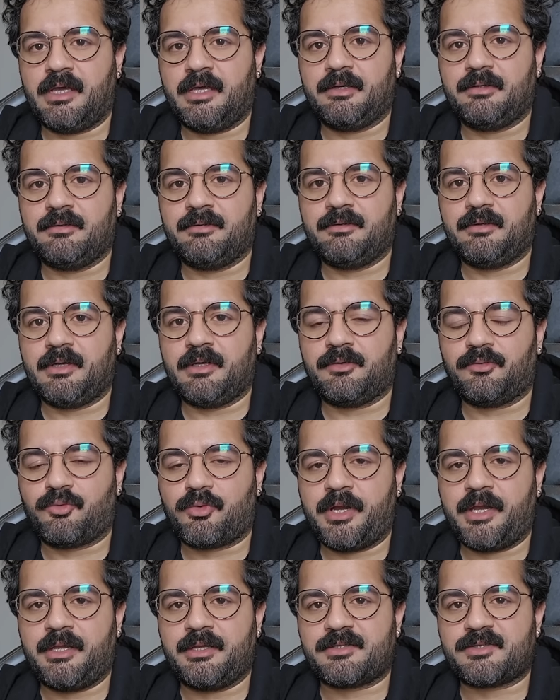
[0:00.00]
and
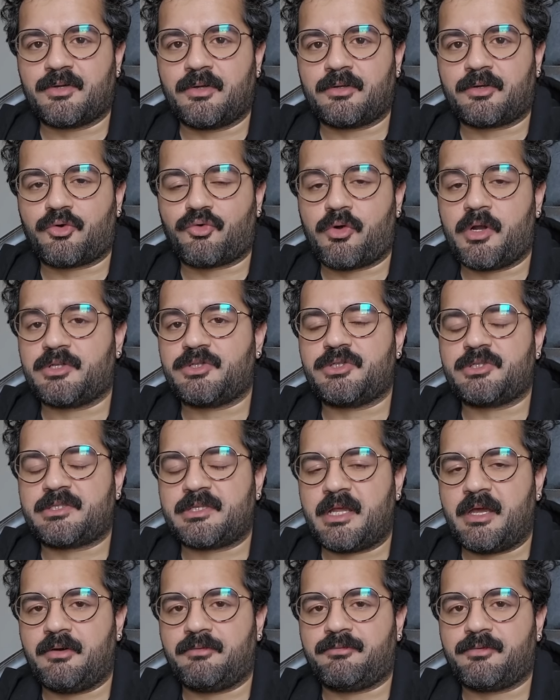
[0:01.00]
Ray is on
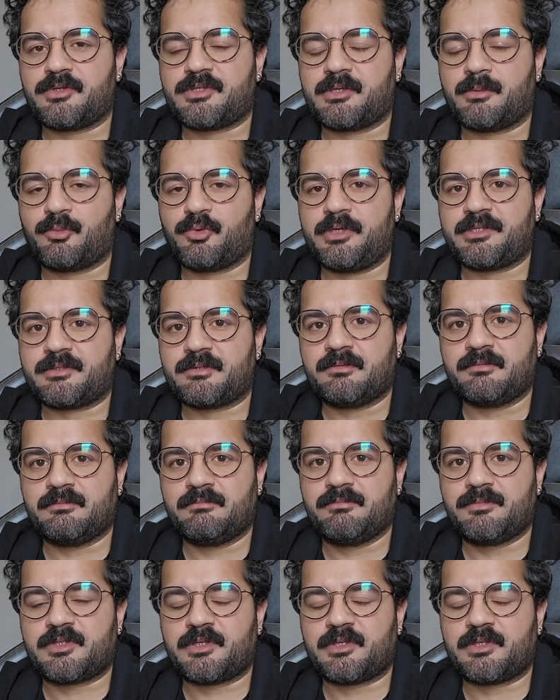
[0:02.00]
crutches now for some reason.